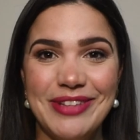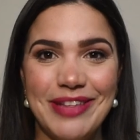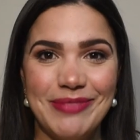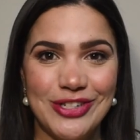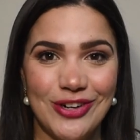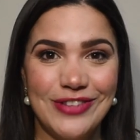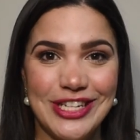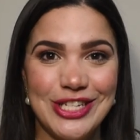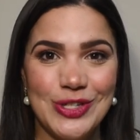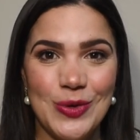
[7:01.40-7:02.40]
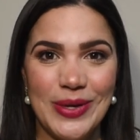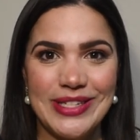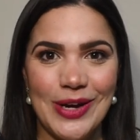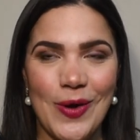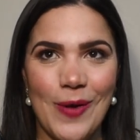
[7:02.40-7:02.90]
me the picture of this 2
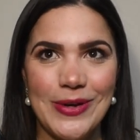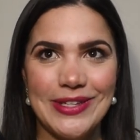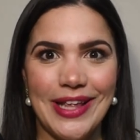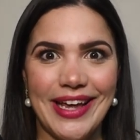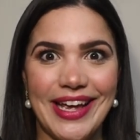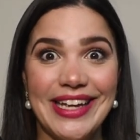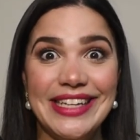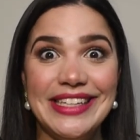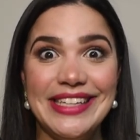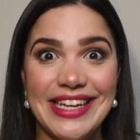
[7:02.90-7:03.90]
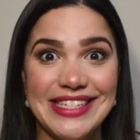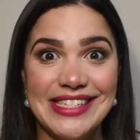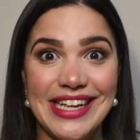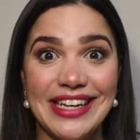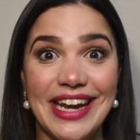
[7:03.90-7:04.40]
weeks ago, I was like,
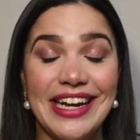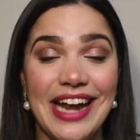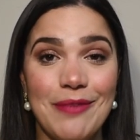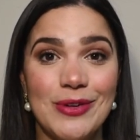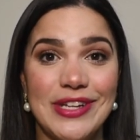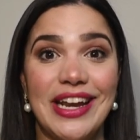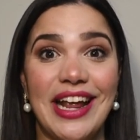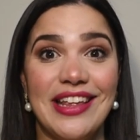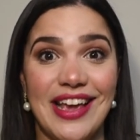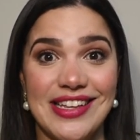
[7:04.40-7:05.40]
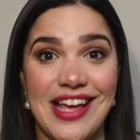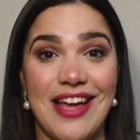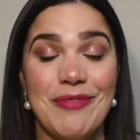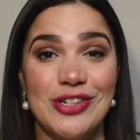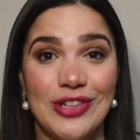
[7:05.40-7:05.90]
yes, 99% yes.
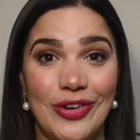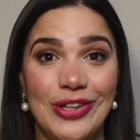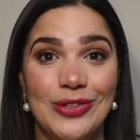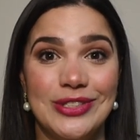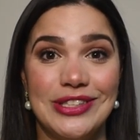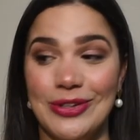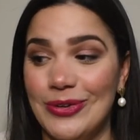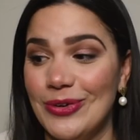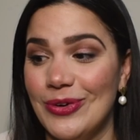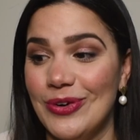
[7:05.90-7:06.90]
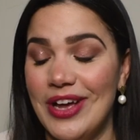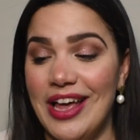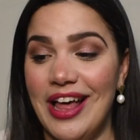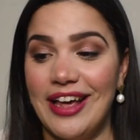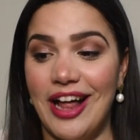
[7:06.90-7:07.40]
I'm actually going to do
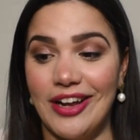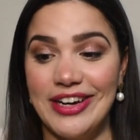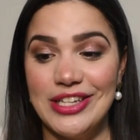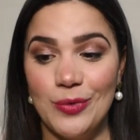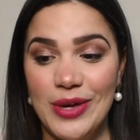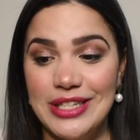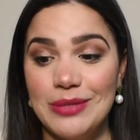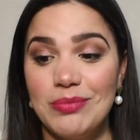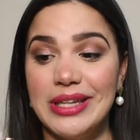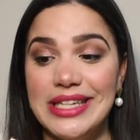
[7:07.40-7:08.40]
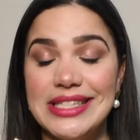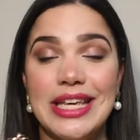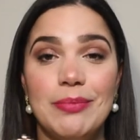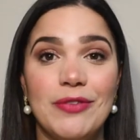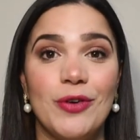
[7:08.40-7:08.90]
Calgary in 2 weeks. Please
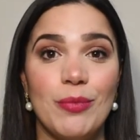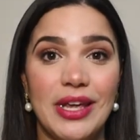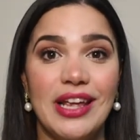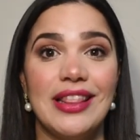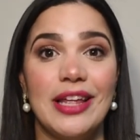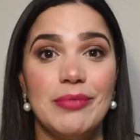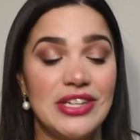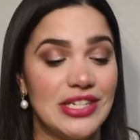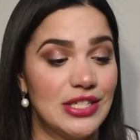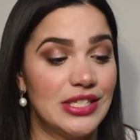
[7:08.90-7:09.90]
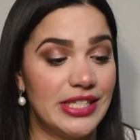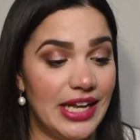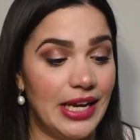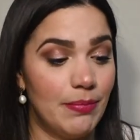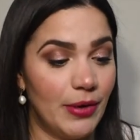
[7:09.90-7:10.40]
keep it for me. Let me just
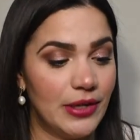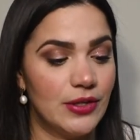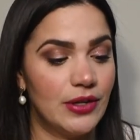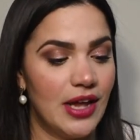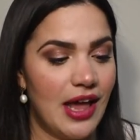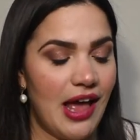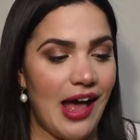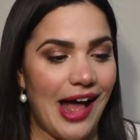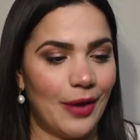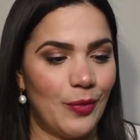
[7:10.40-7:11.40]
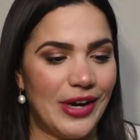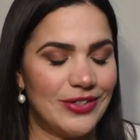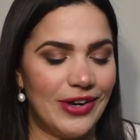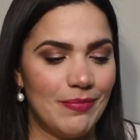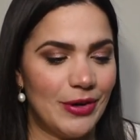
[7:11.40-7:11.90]
see it in person. And when I
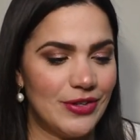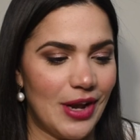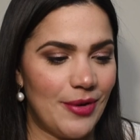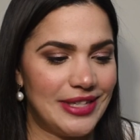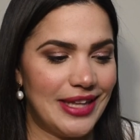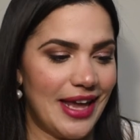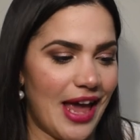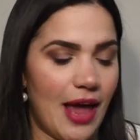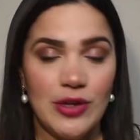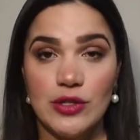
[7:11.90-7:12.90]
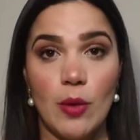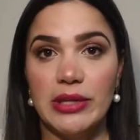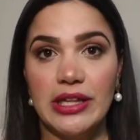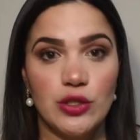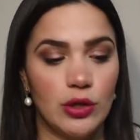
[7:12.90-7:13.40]
saw it in person, I was like, I was
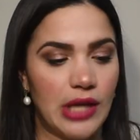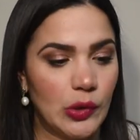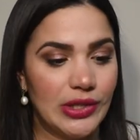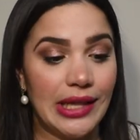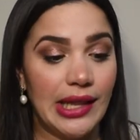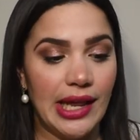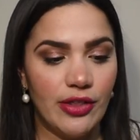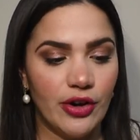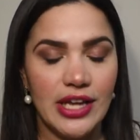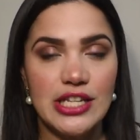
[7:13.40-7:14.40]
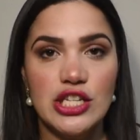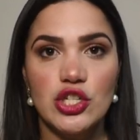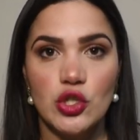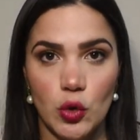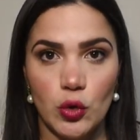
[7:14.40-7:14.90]
completely sold out. The leather is
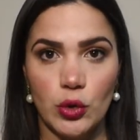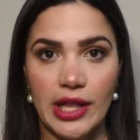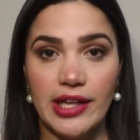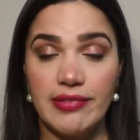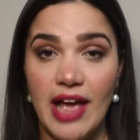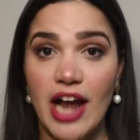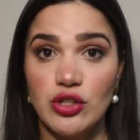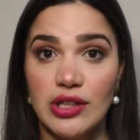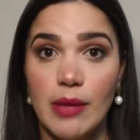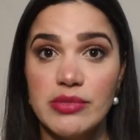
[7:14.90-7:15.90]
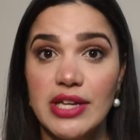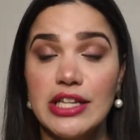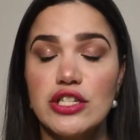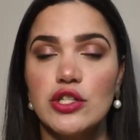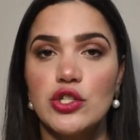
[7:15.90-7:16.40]
so good. Like the actual lambskin
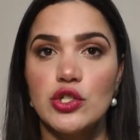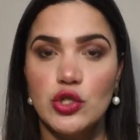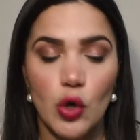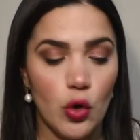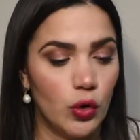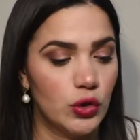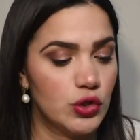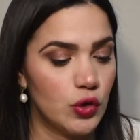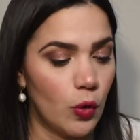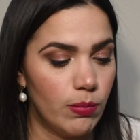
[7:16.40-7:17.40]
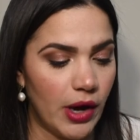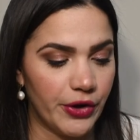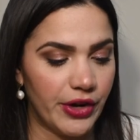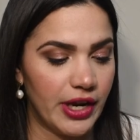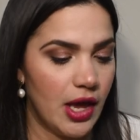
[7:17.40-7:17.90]
is so good, so
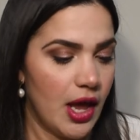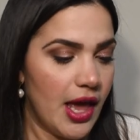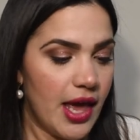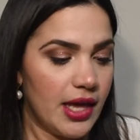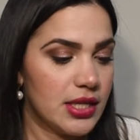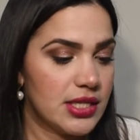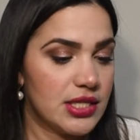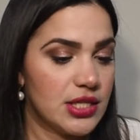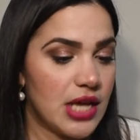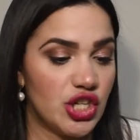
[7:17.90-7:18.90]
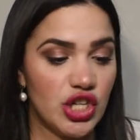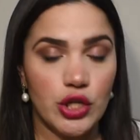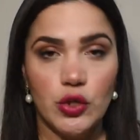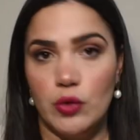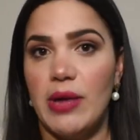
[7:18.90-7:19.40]
buttery. It's such a
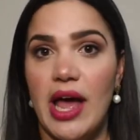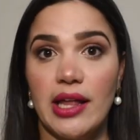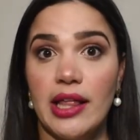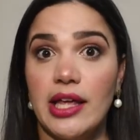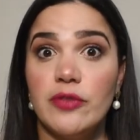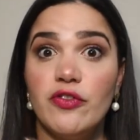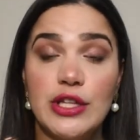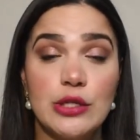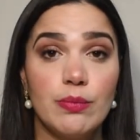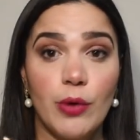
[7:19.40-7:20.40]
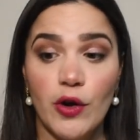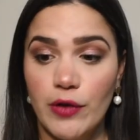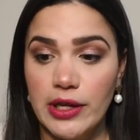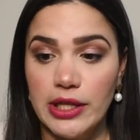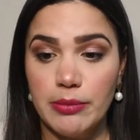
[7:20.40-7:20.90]
cute bag. Like it fits
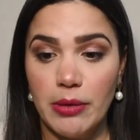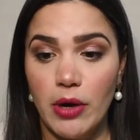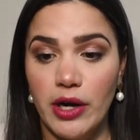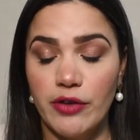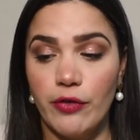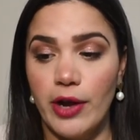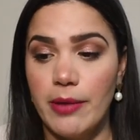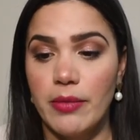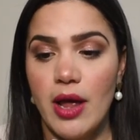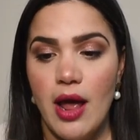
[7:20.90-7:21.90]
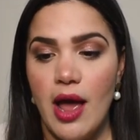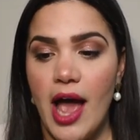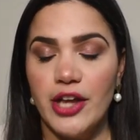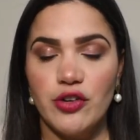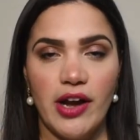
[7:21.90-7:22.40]
perfectly in my body frame.
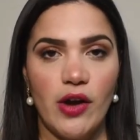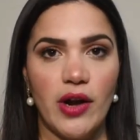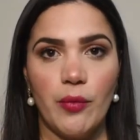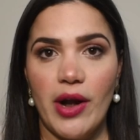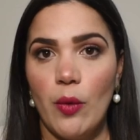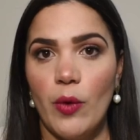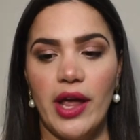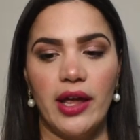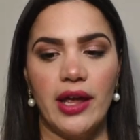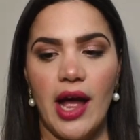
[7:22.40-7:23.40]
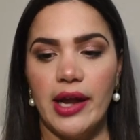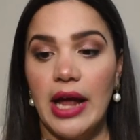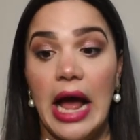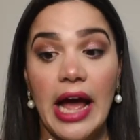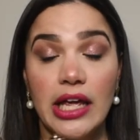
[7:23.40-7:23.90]
I tried it on right away and
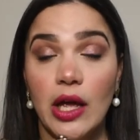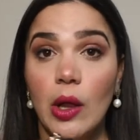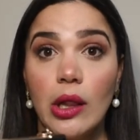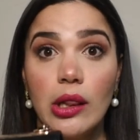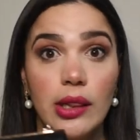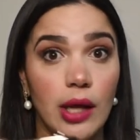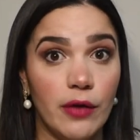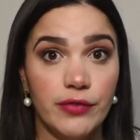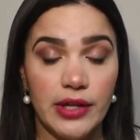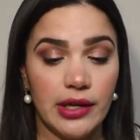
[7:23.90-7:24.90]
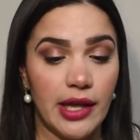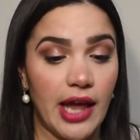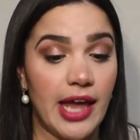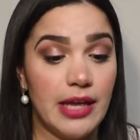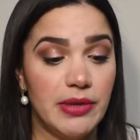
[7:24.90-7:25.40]
I loved it. Like
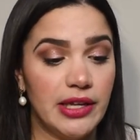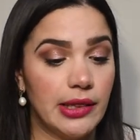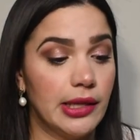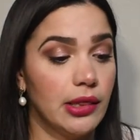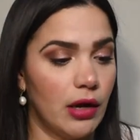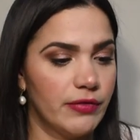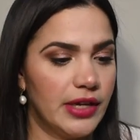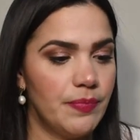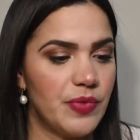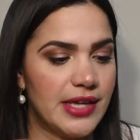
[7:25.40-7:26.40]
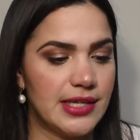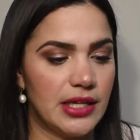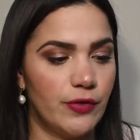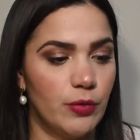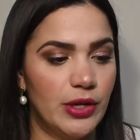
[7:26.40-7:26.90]
I immediately loved it. I sent
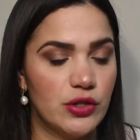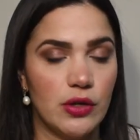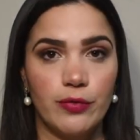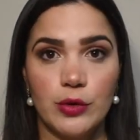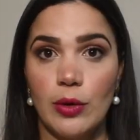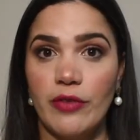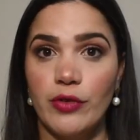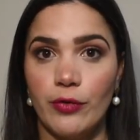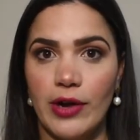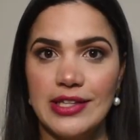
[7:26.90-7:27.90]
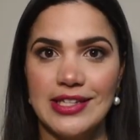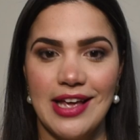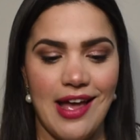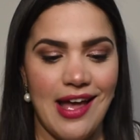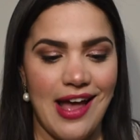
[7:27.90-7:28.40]
a few videos to a few friends.
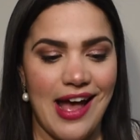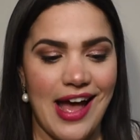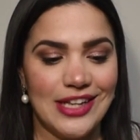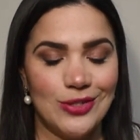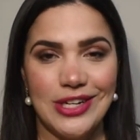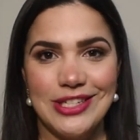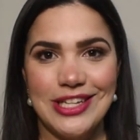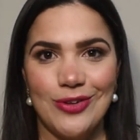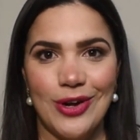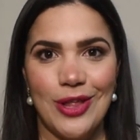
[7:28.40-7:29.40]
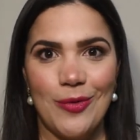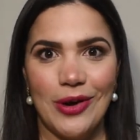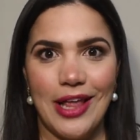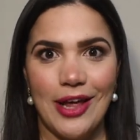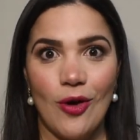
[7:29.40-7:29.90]
And as soon as they saw it, they were
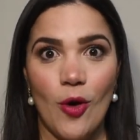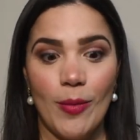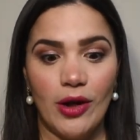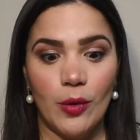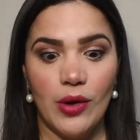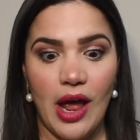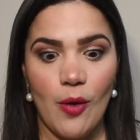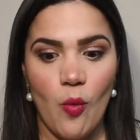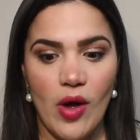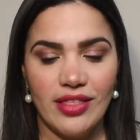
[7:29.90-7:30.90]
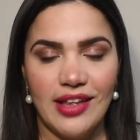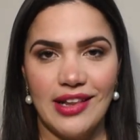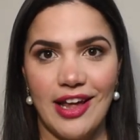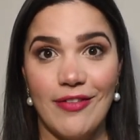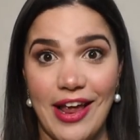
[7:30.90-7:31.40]
like, oh my God, I want that.
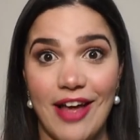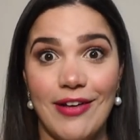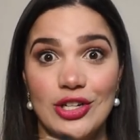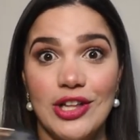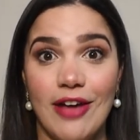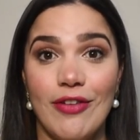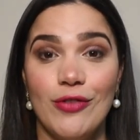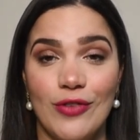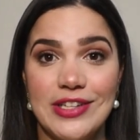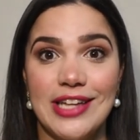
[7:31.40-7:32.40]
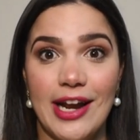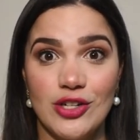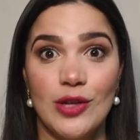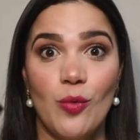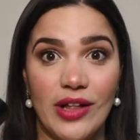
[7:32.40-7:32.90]
Like I have a few friends that
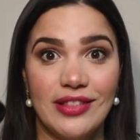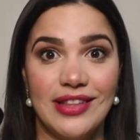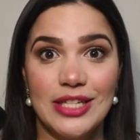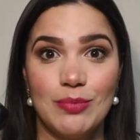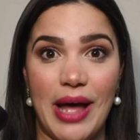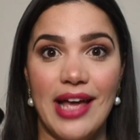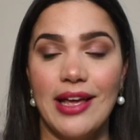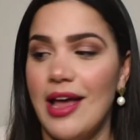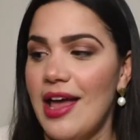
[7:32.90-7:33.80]
actually want this bag